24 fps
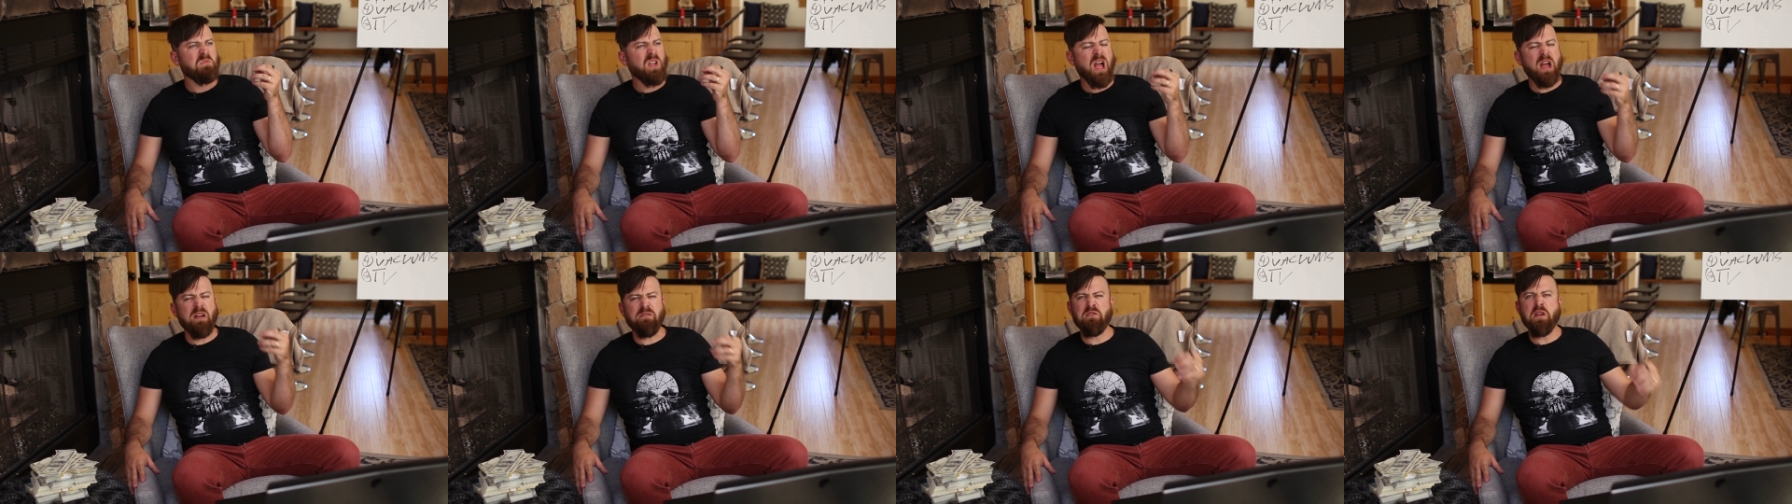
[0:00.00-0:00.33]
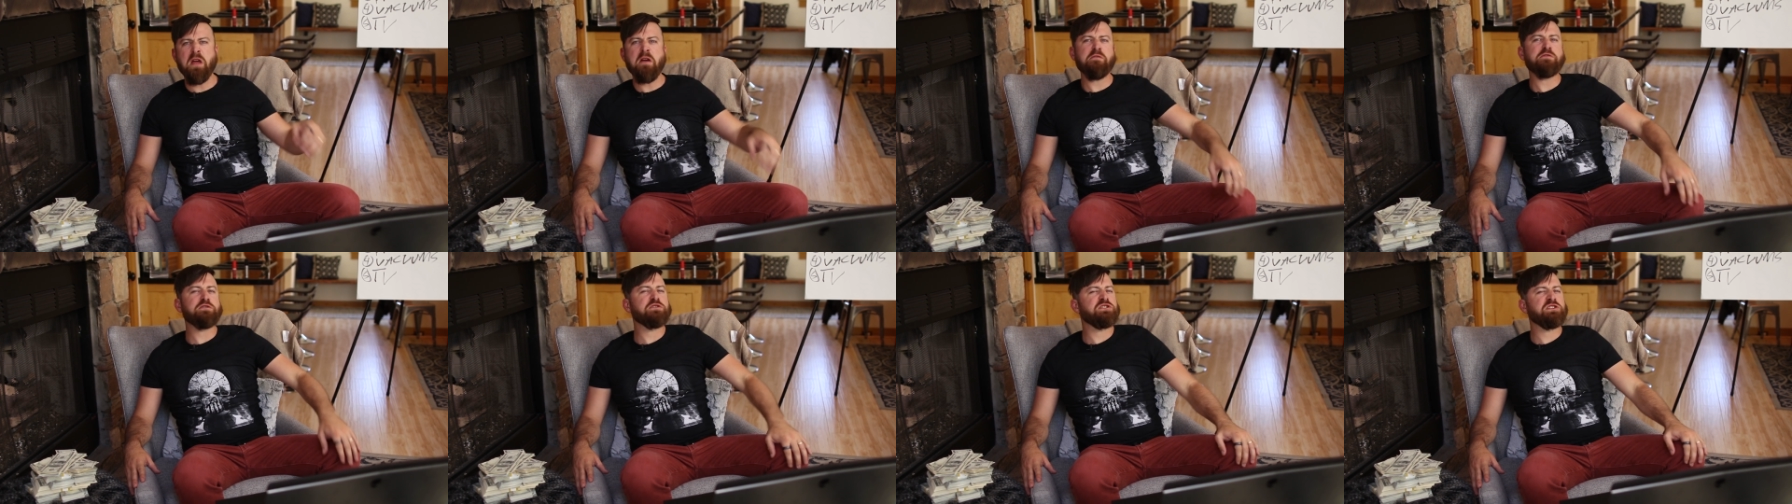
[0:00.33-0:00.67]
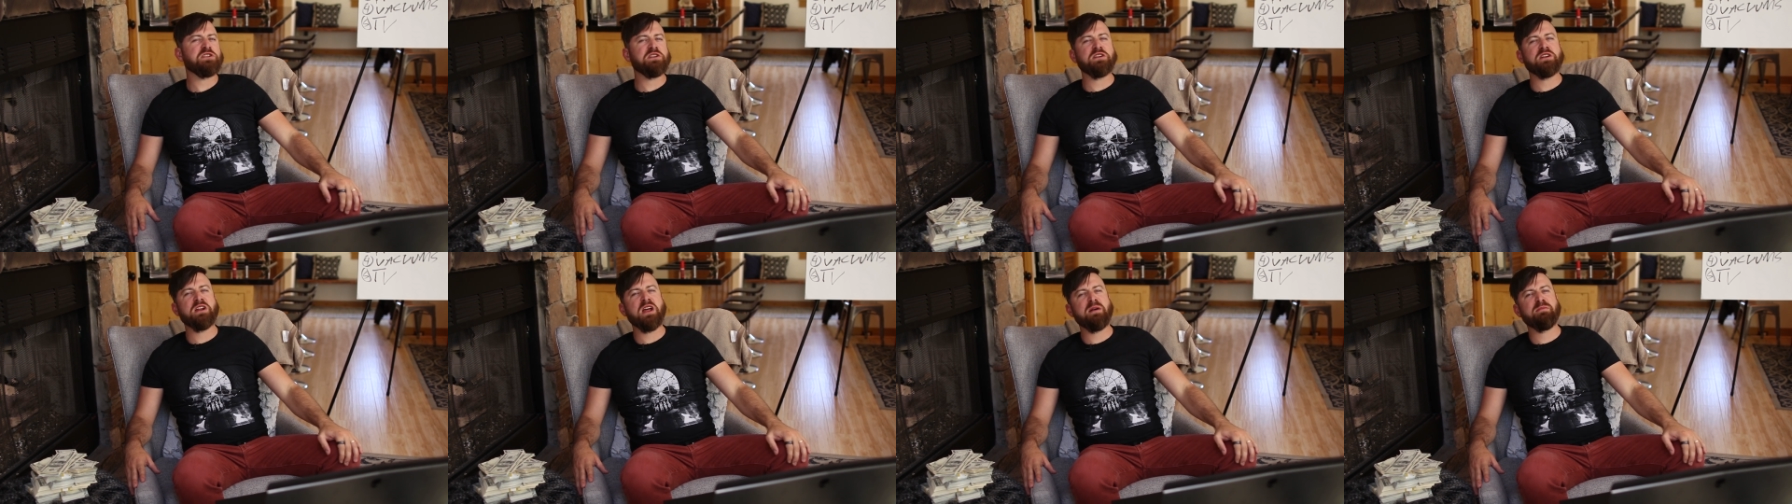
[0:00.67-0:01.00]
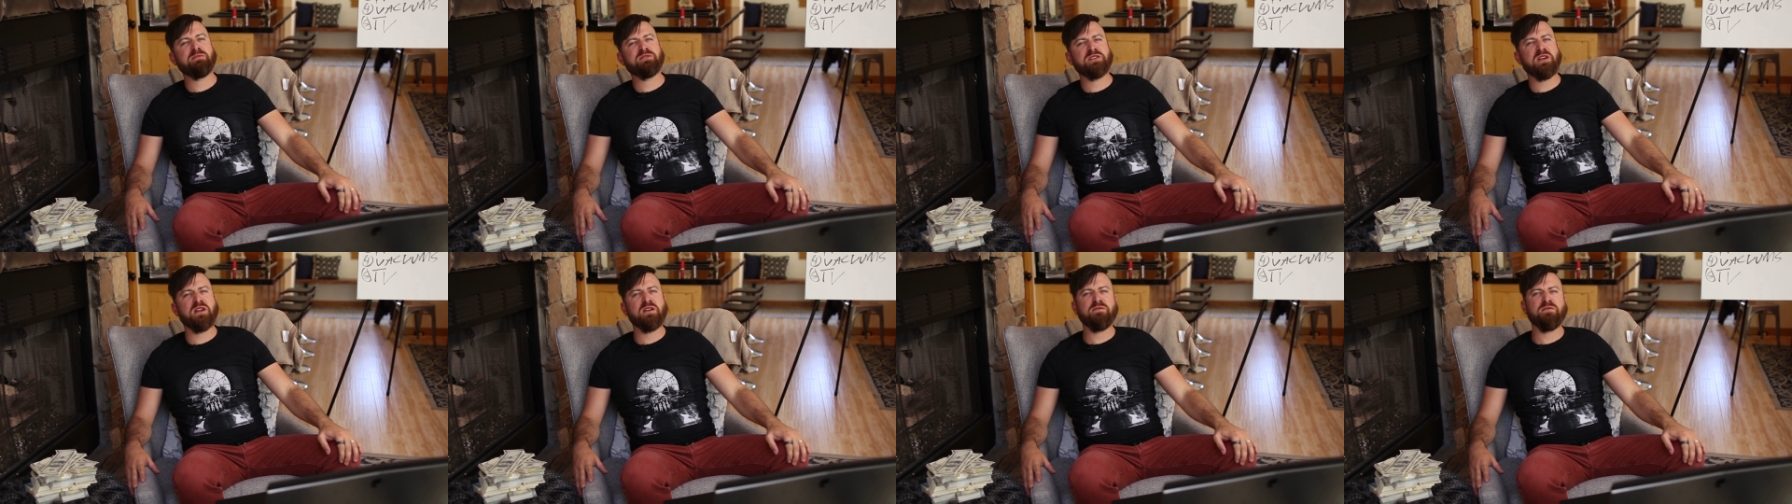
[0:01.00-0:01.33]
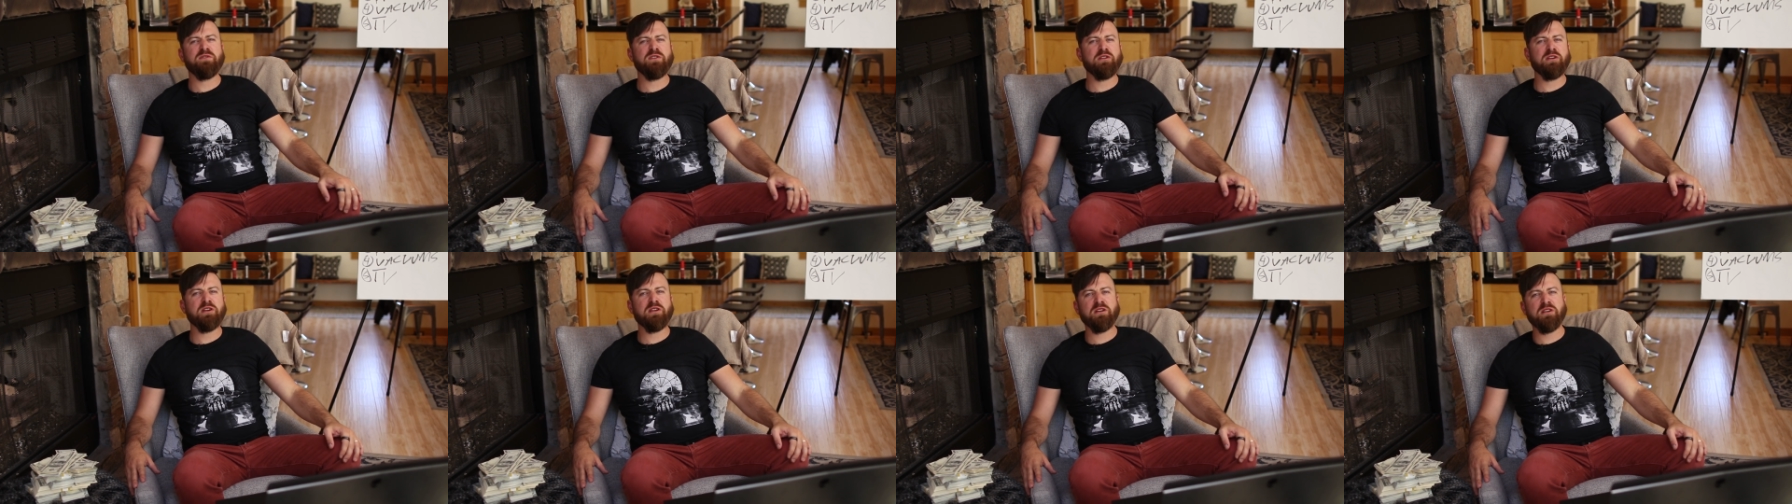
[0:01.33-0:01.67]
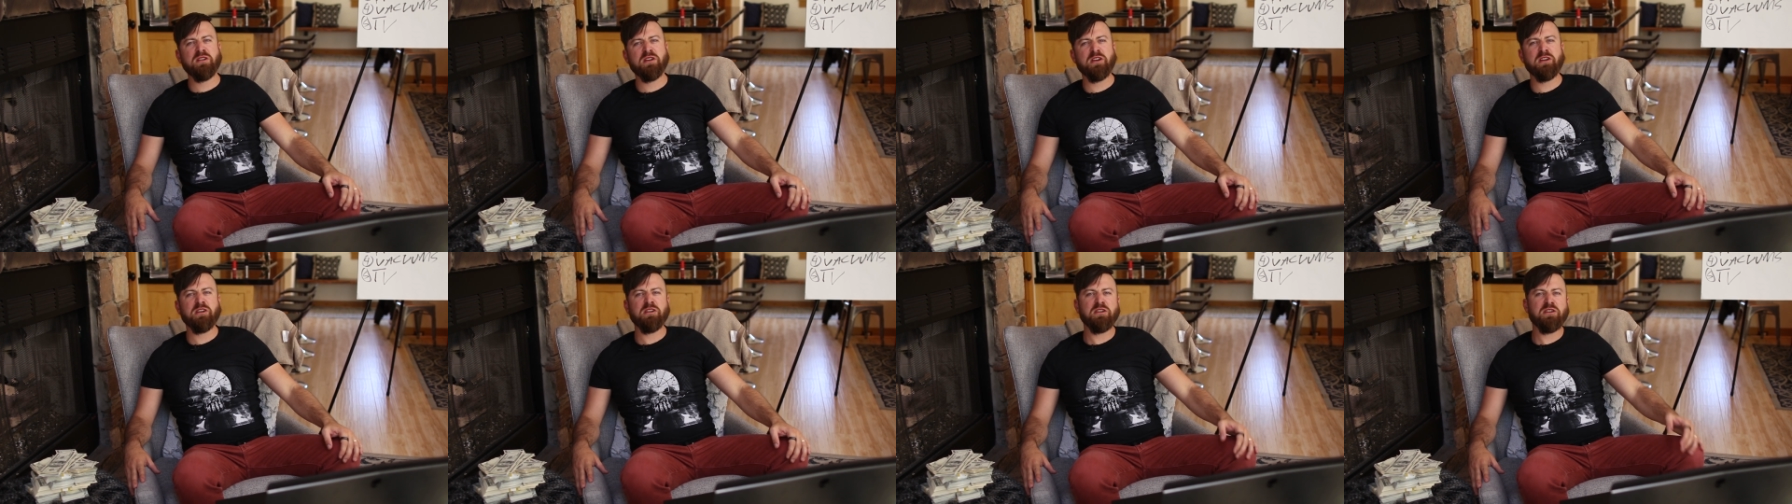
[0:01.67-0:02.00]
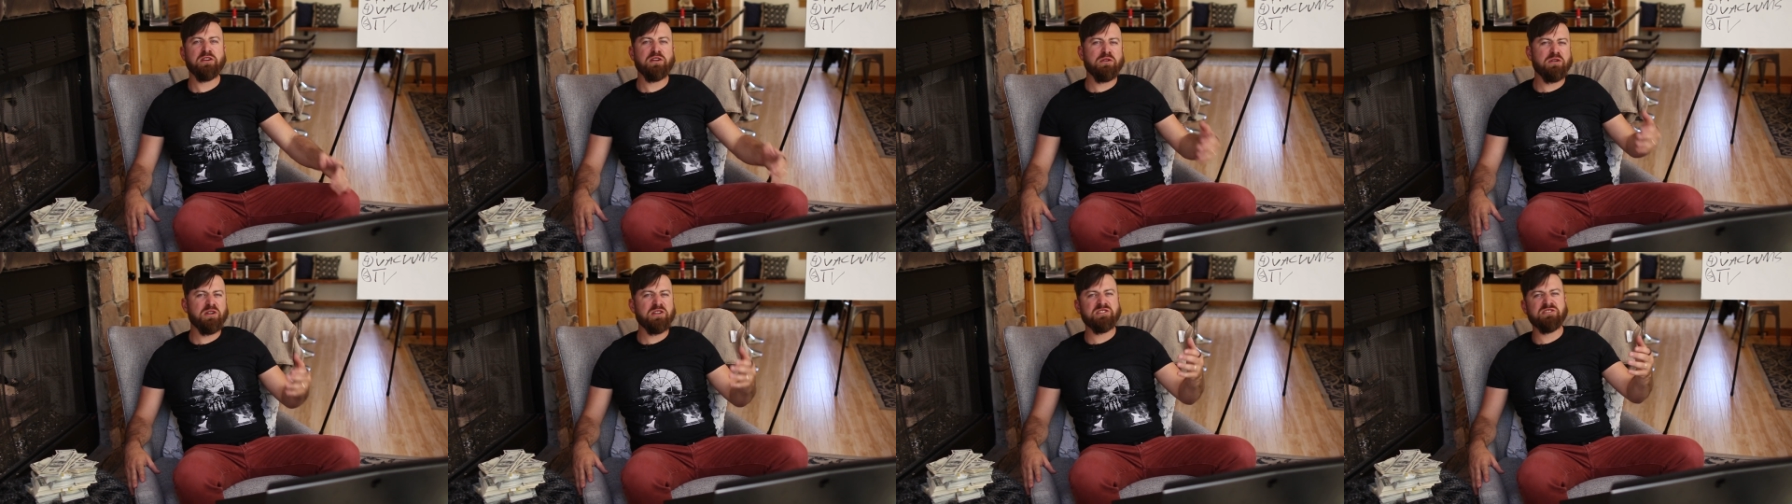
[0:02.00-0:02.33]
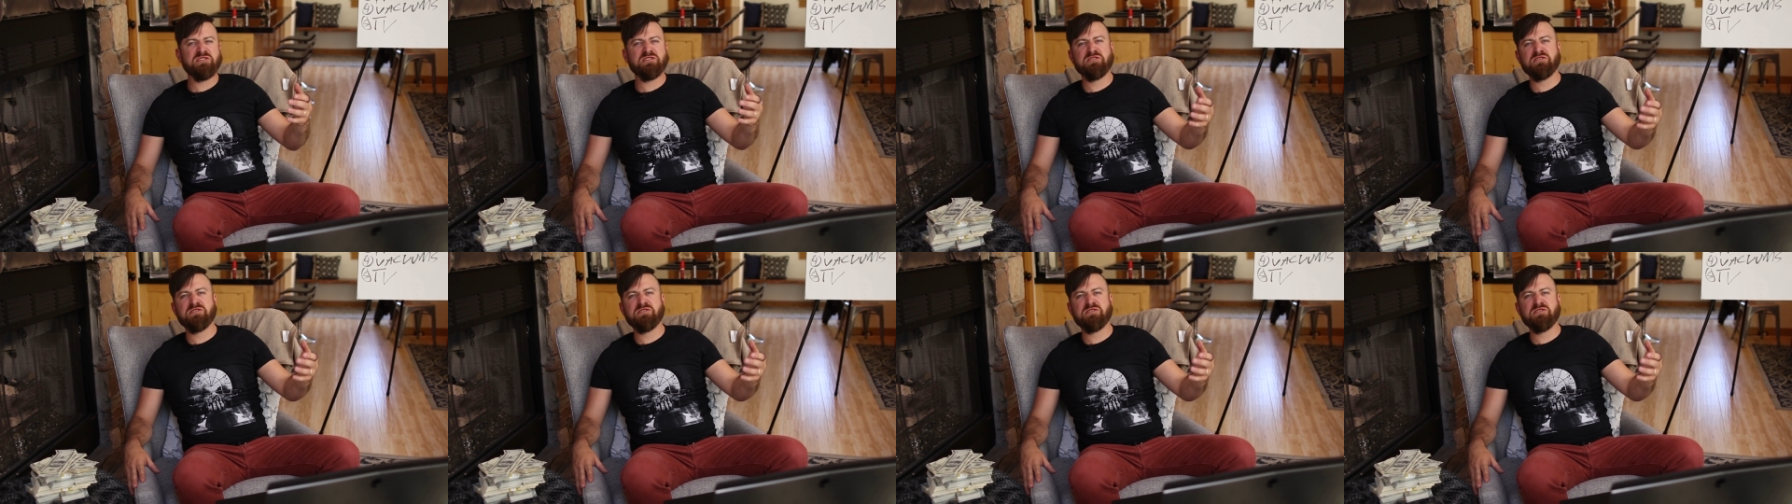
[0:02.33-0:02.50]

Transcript: I've never seen an Amazon affiliate link, you know,